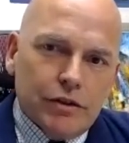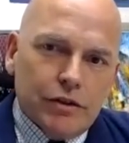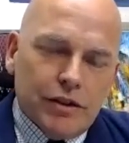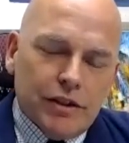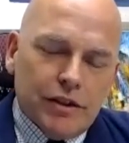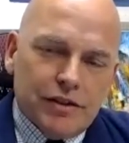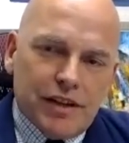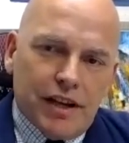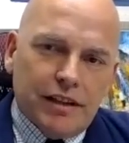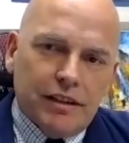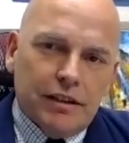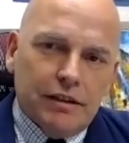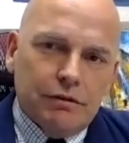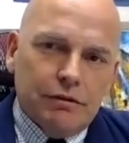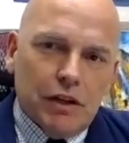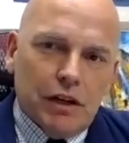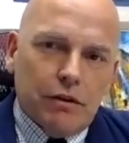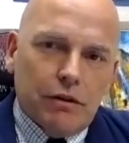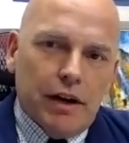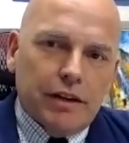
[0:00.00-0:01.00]
the Executive
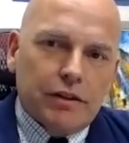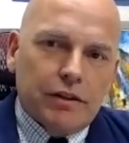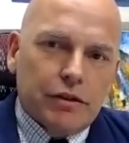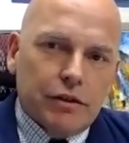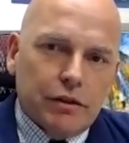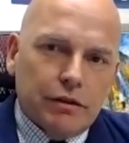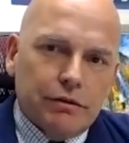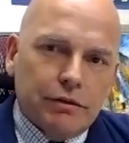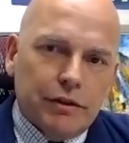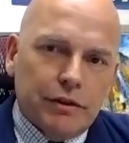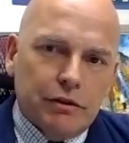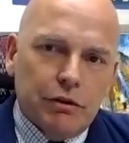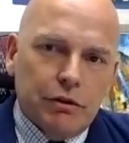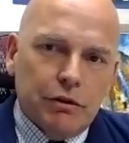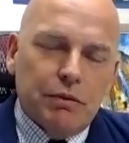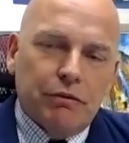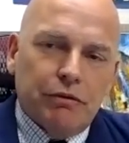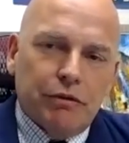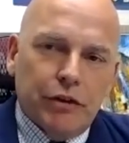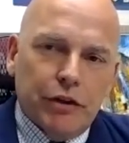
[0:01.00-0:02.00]
Director of the Group
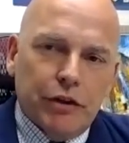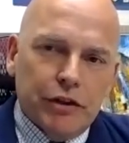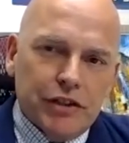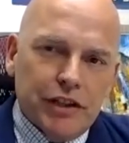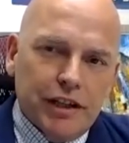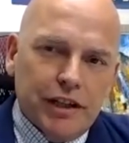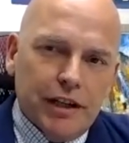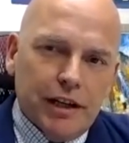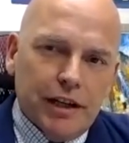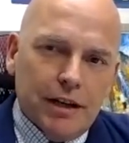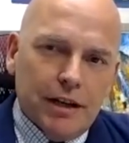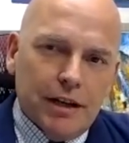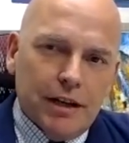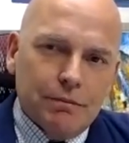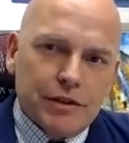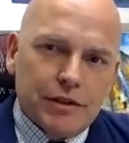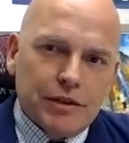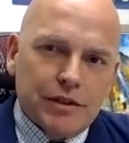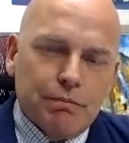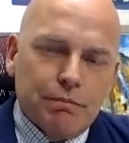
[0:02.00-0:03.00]
of 30, and I'm
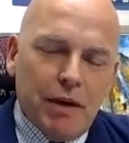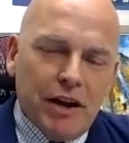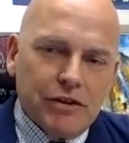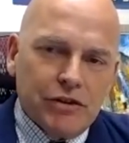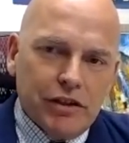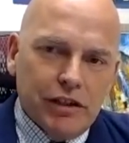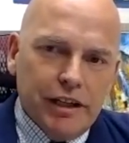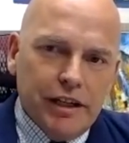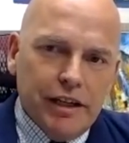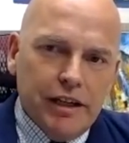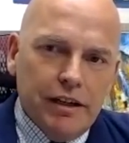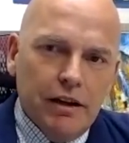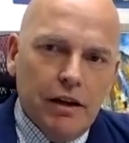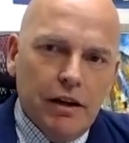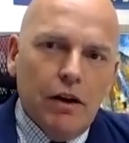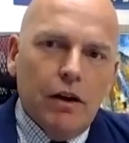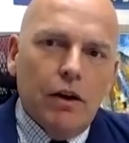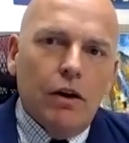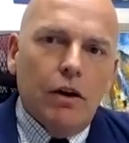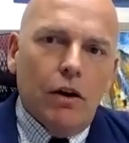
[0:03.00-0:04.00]
especially
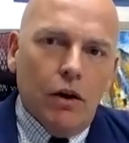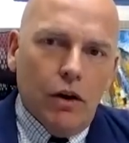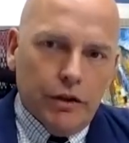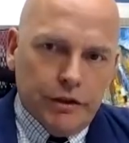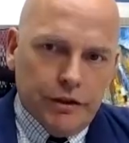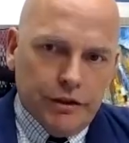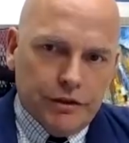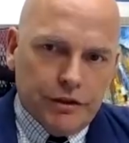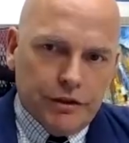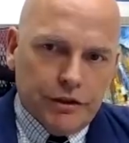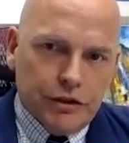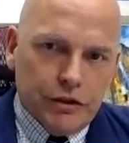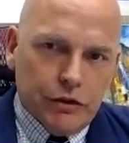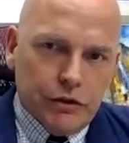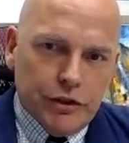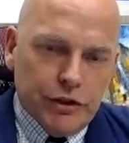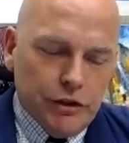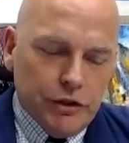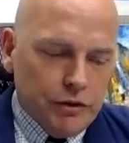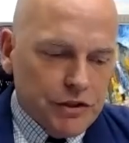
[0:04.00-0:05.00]
honoured to
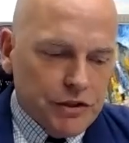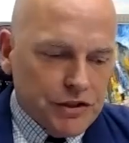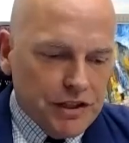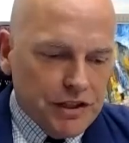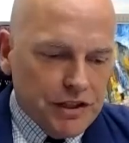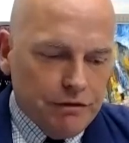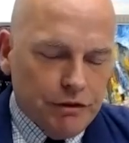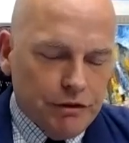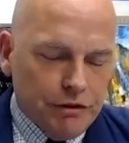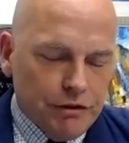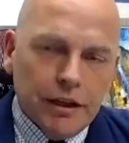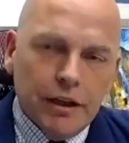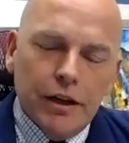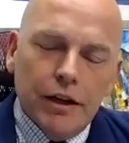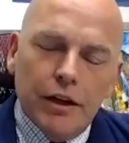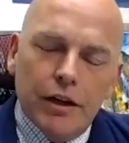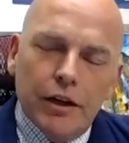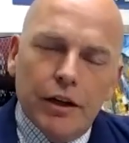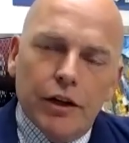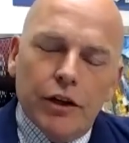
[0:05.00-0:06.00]
join you this evening
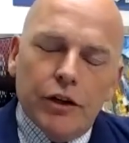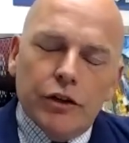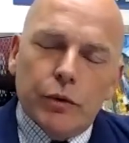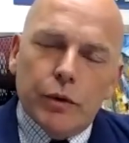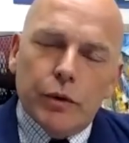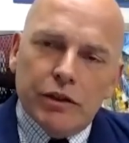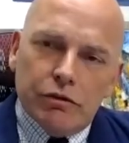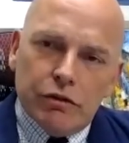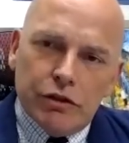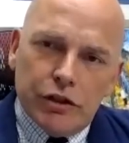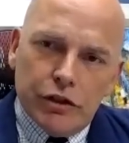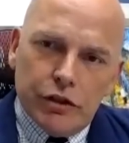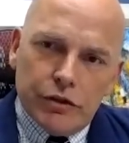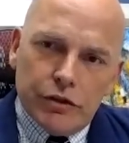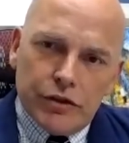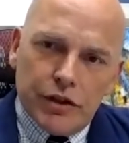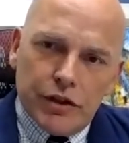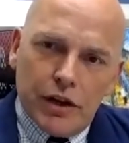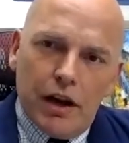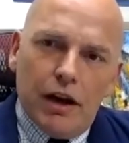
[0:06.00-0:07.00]
to
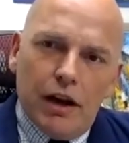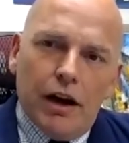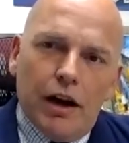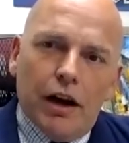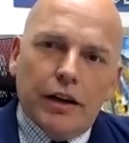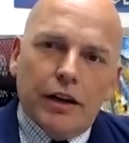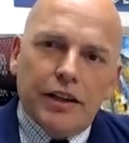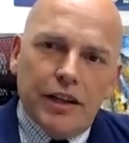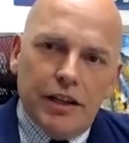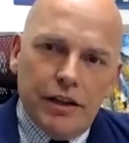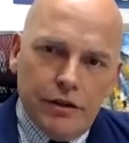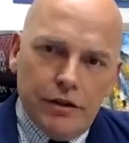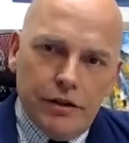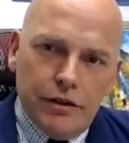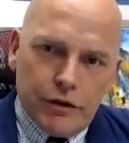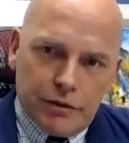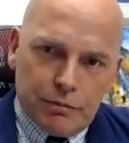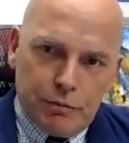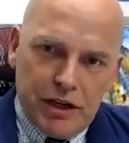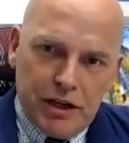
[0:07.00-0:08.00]
introduce our keynote
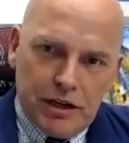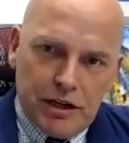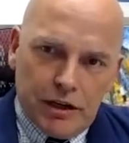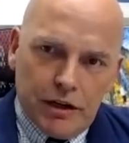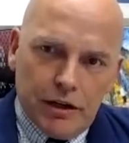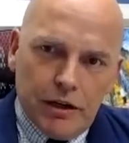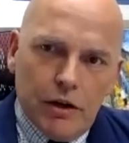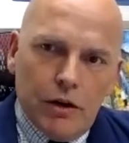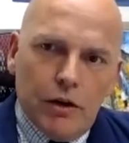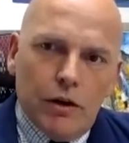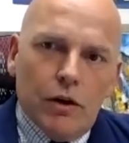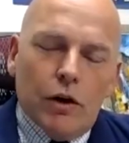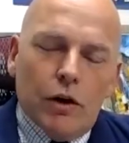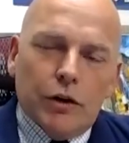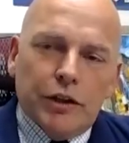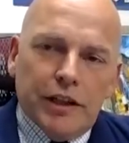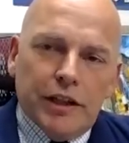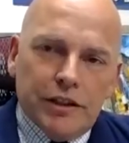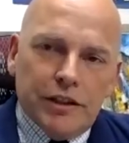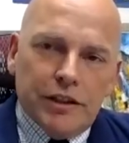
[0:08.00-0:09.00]
speaker on
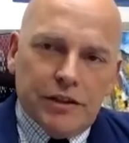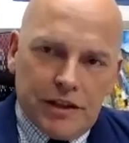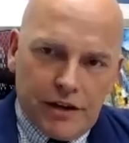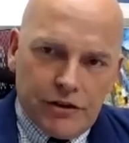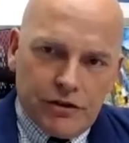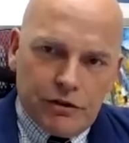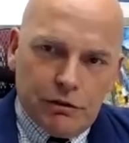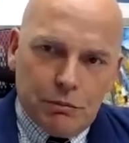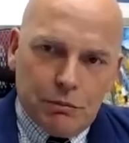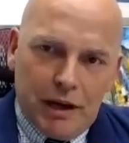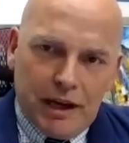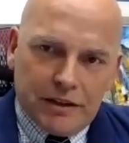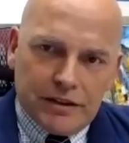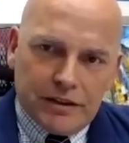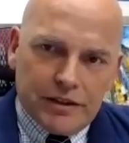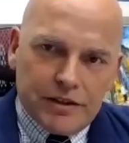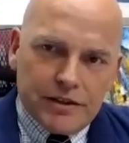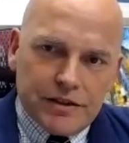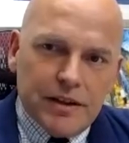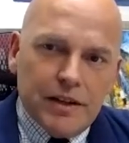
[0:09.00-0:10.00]
international
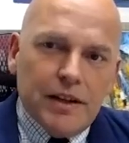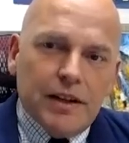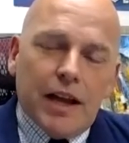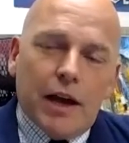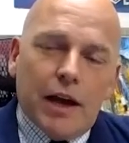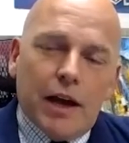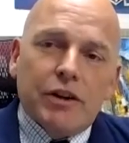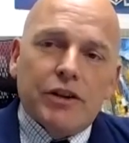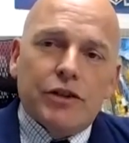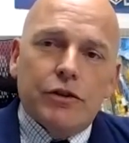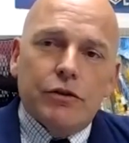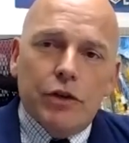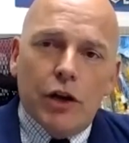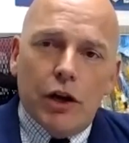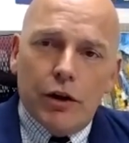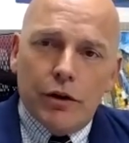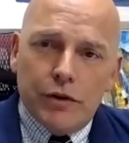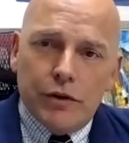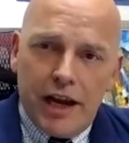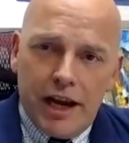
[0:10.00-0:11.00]
matters. Now, as you
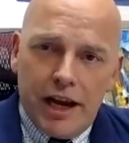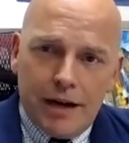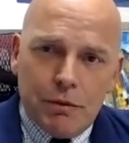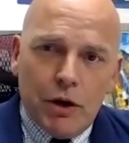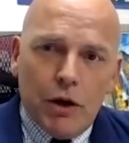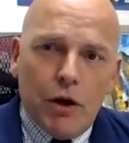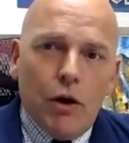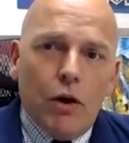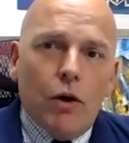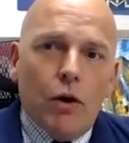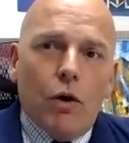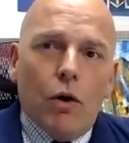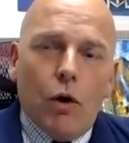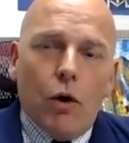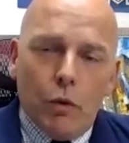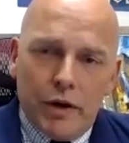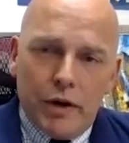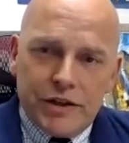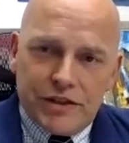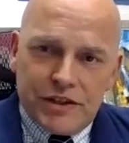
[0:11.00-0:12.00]
know, NABE
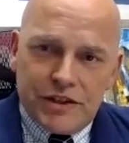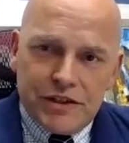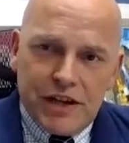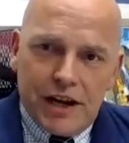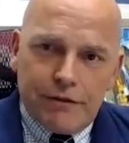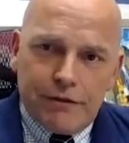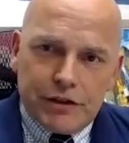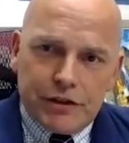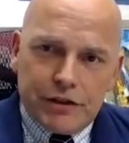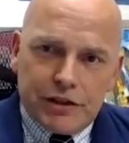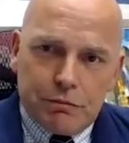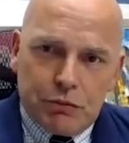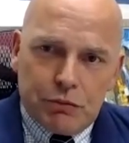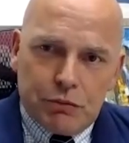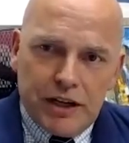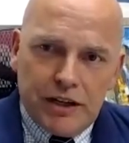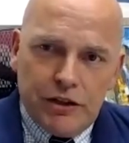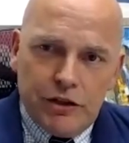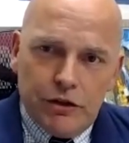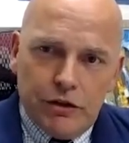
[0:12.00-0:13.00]
always endeavours to
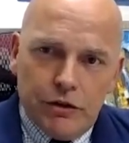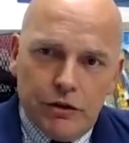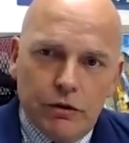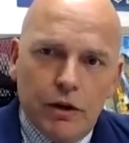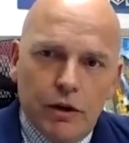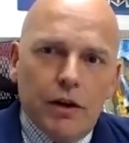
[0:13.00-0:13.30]
bring you